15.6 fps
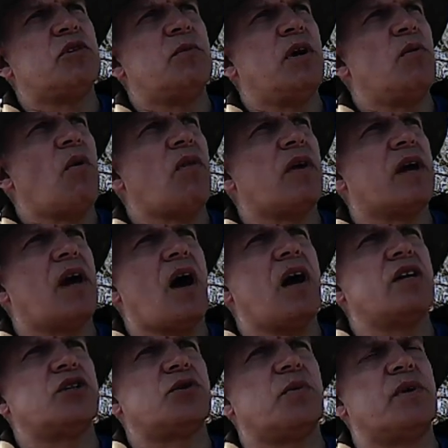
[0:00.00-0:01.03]
to me what the
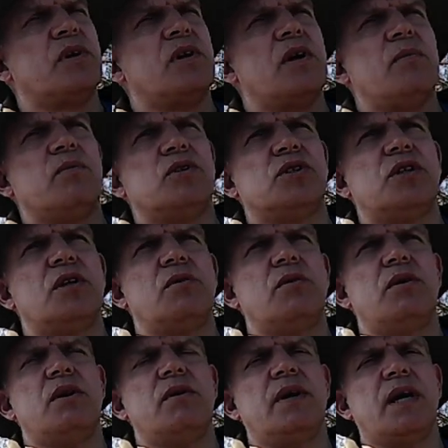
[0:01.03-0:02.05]
kites were doing was they
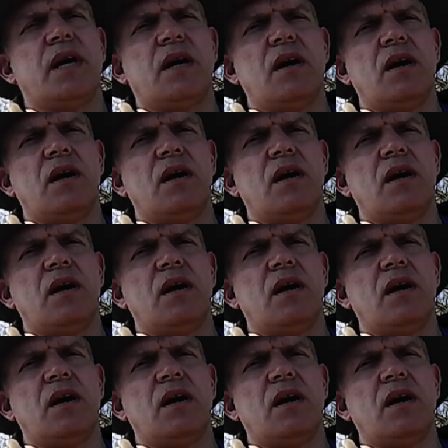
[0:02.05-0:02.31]
were doing